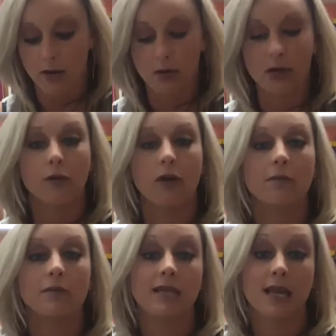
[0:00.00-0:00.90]
When you
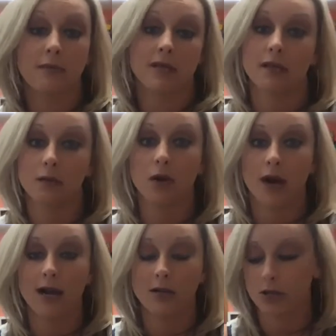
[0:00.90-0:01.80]
come see Miss Elmore,
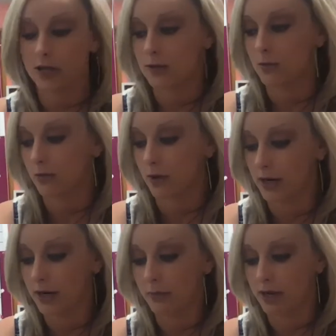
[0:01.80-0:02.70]
actually, is when we're going
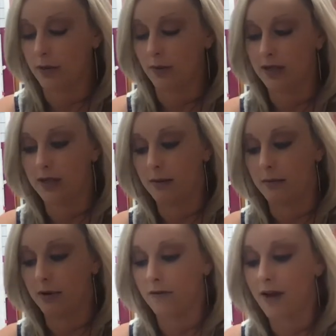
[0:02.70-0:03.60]
to be doing the
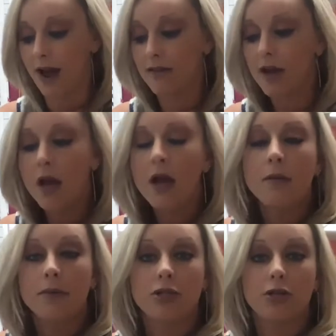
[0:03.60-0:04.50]
number 5.
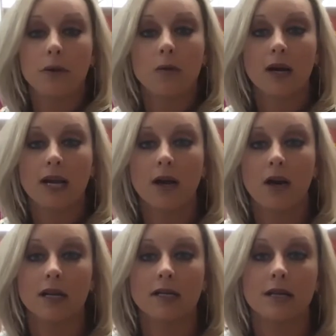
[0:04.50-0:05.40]
But you've been working
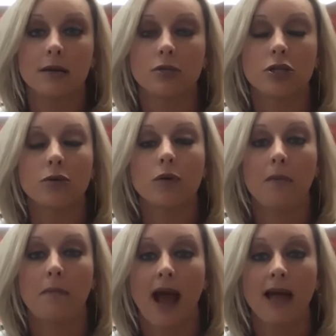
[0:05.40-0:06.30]
on it some too
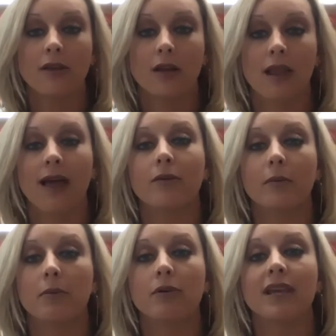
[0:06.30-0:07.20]
on math online.
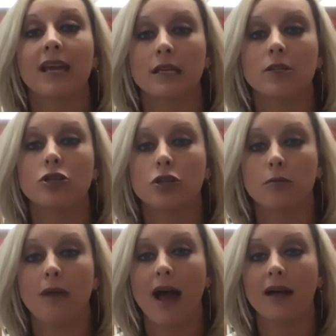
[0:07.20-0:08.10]
Remember, with Into
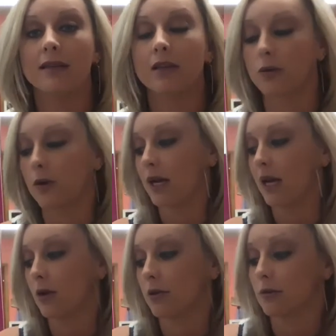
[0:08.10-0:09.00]
Math, you're
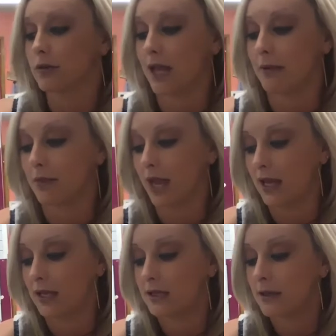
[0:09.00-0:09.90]
working on those same
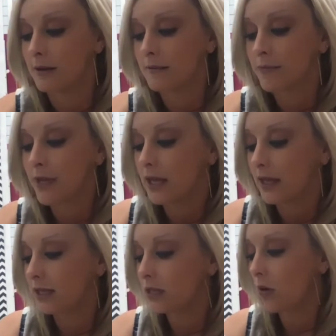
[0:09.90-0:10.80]
things.
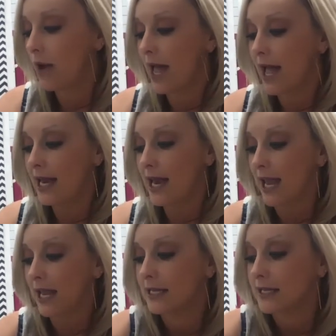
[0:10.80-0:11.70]
Let's go ahead
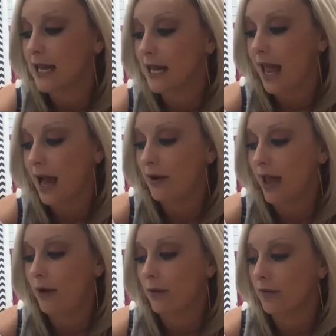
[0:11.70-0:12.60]
and get out
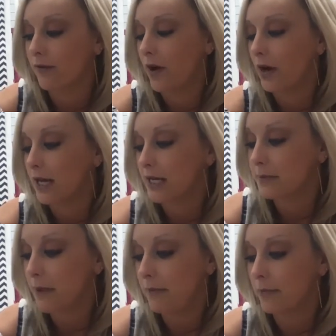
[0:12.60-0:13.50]
our
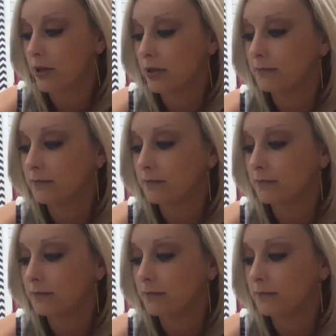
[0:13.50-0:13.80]
phonics paper.